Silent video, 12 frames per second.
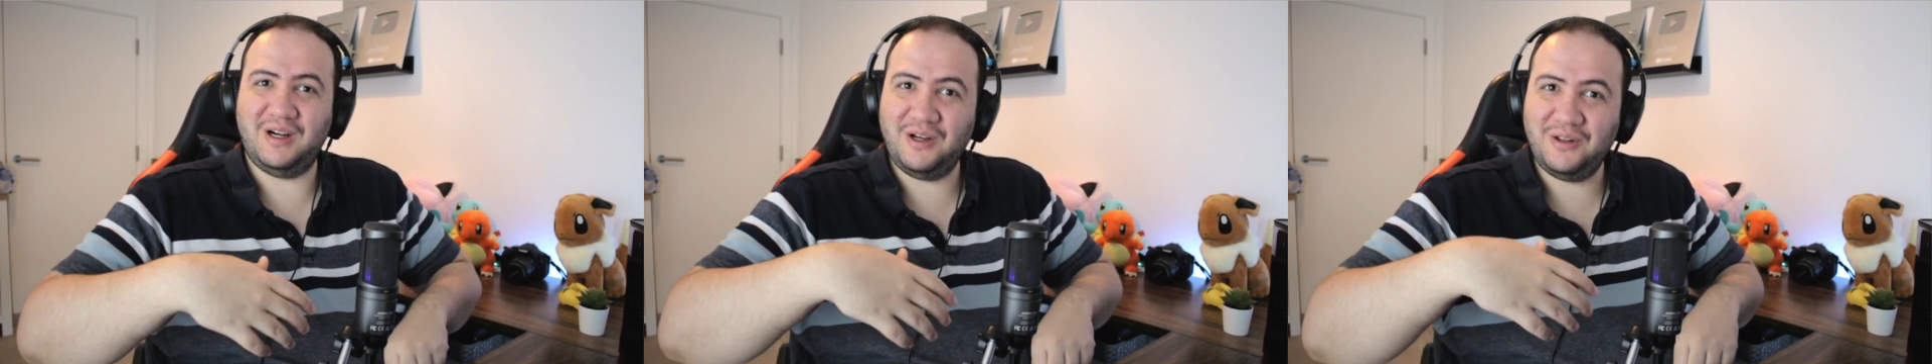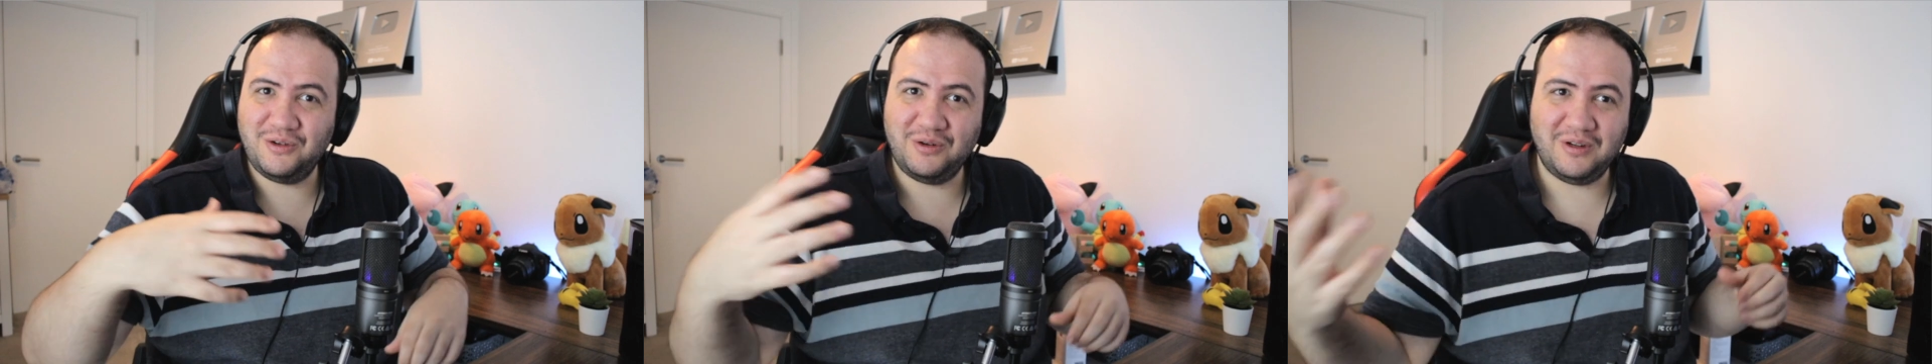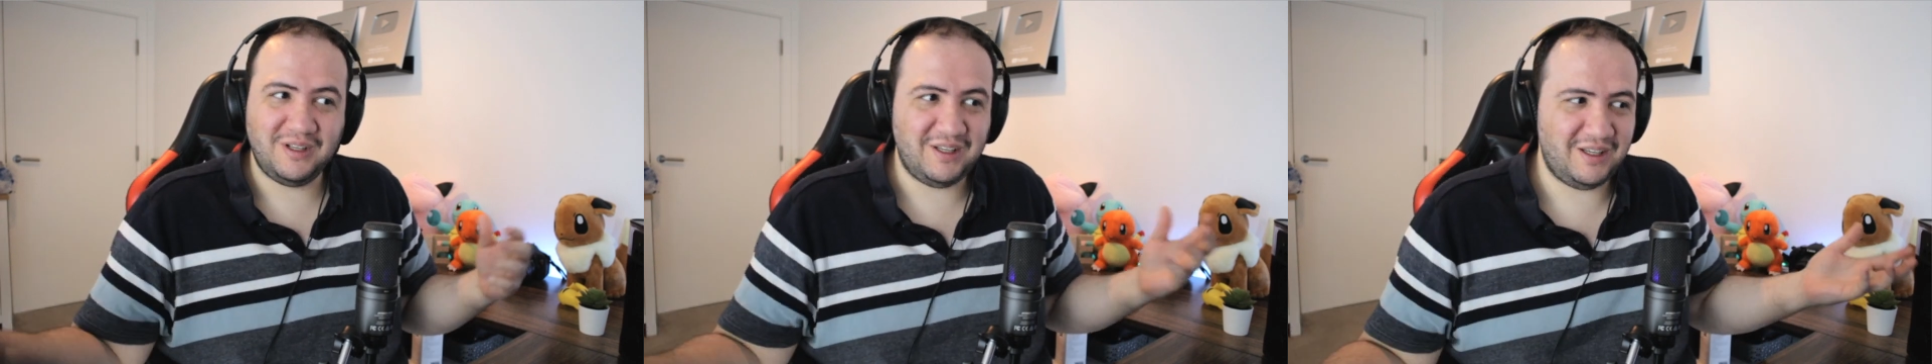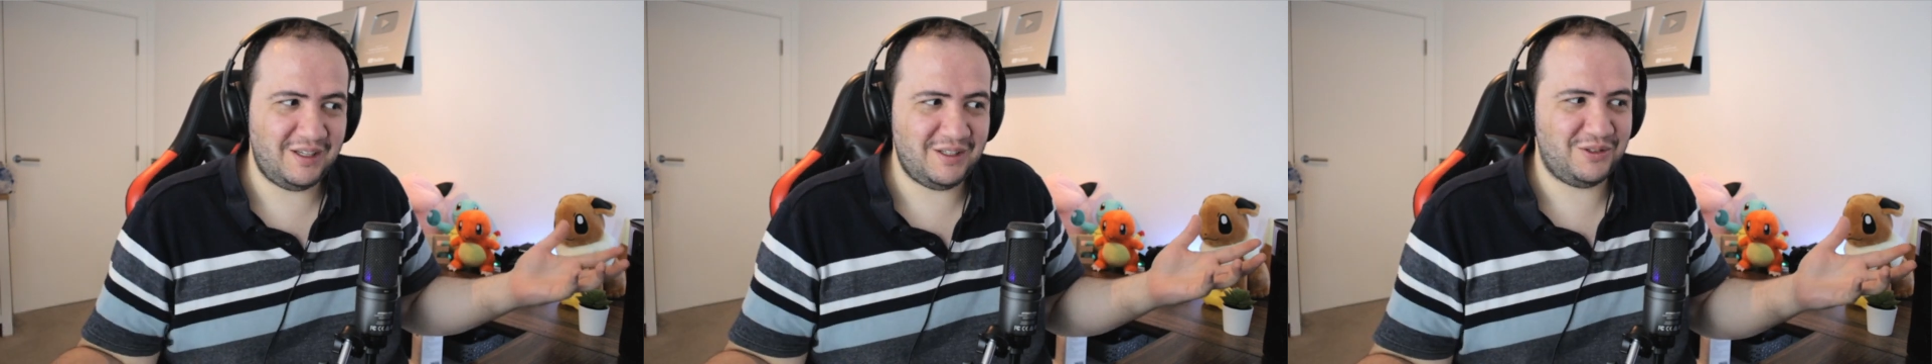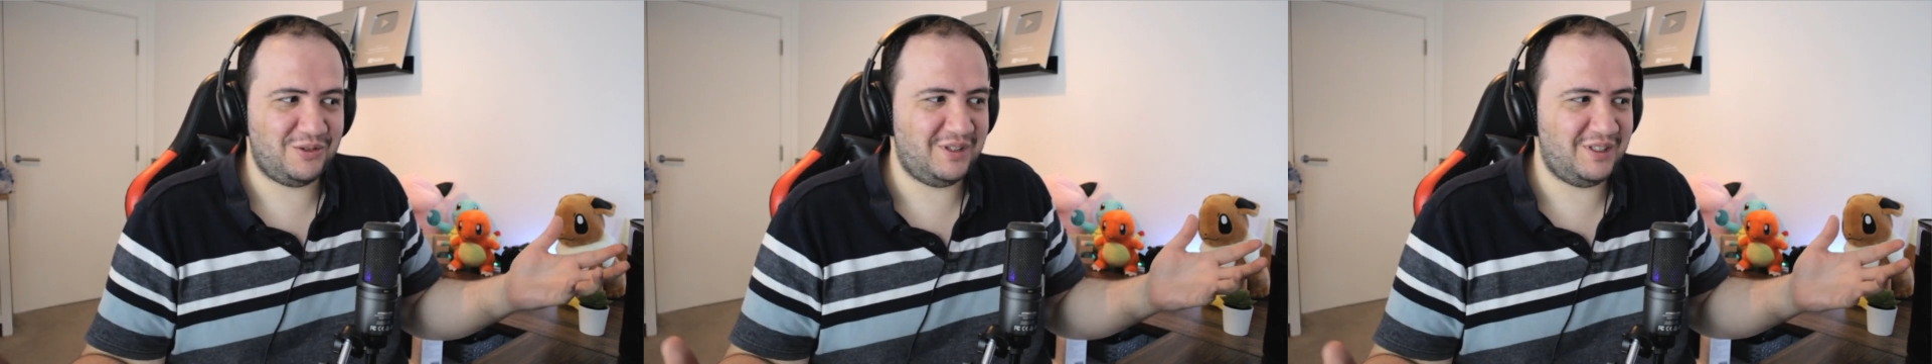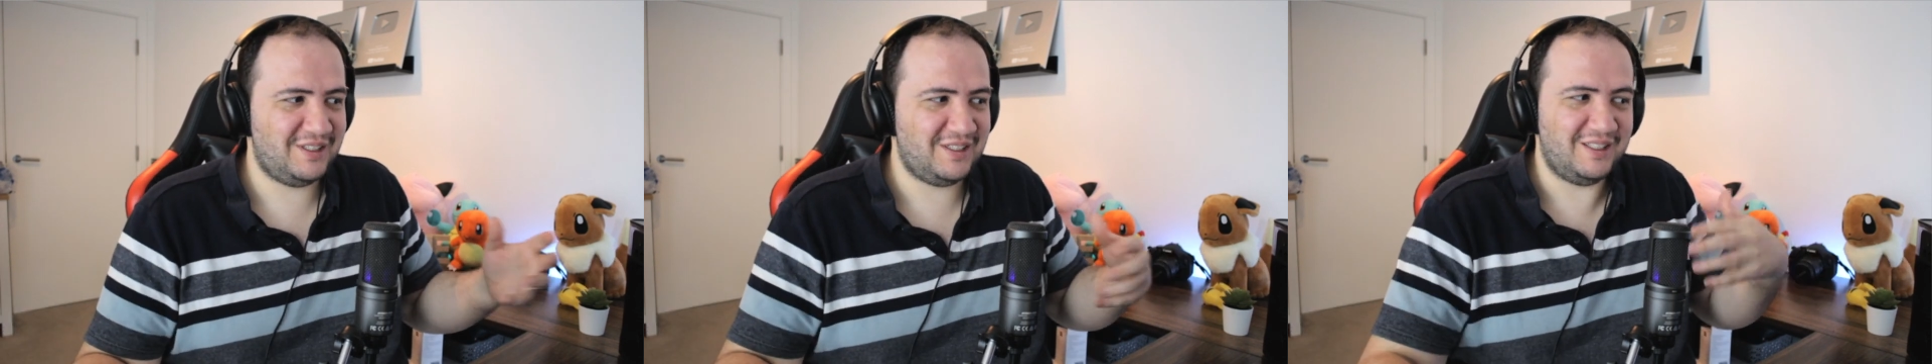other
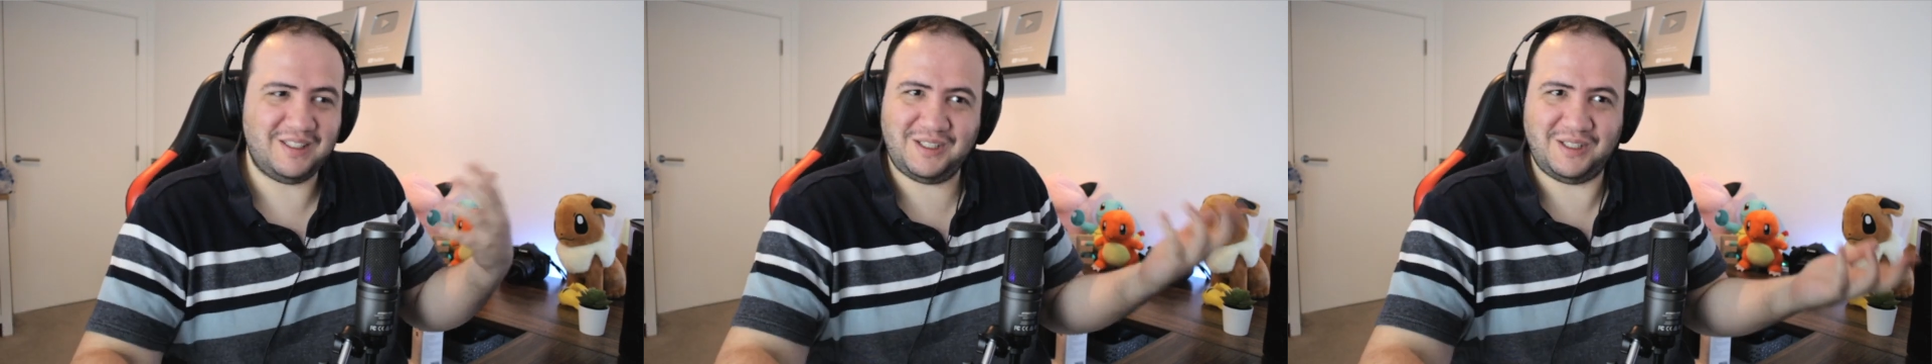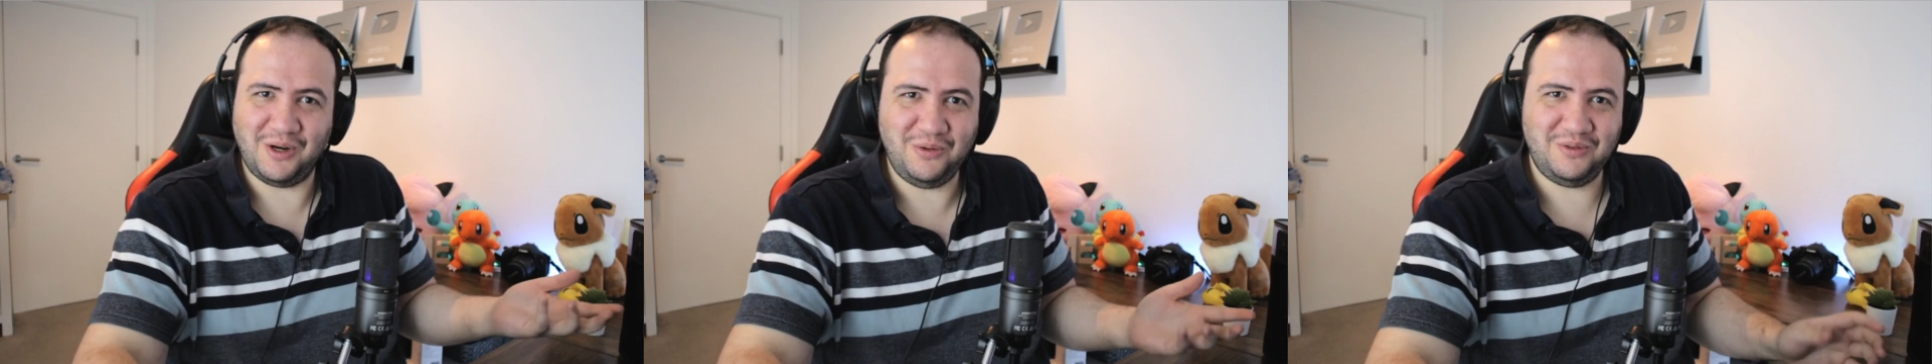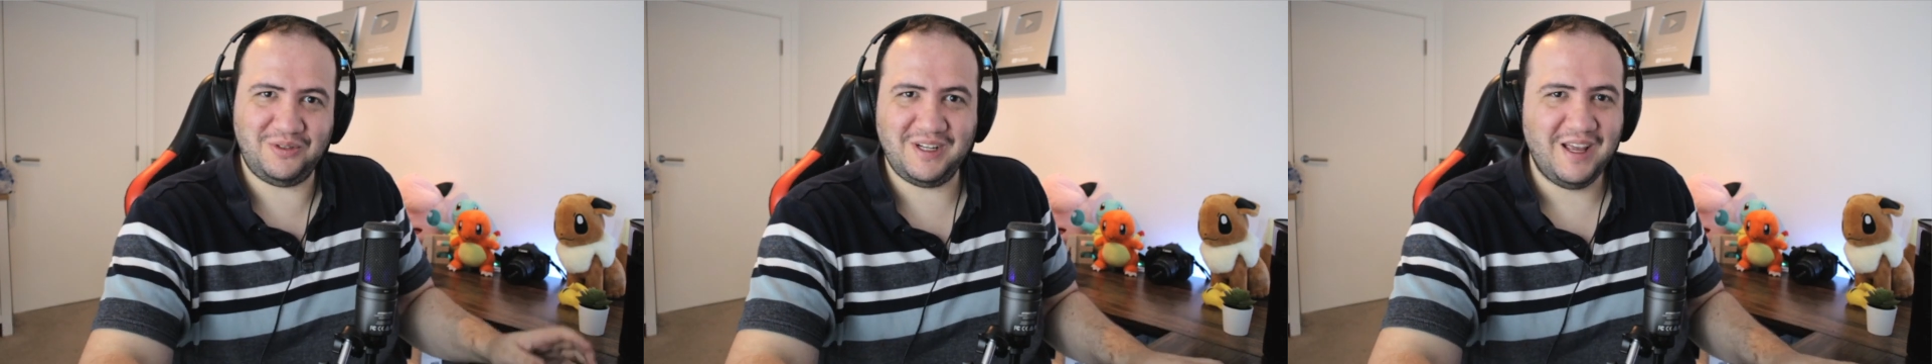industries don't.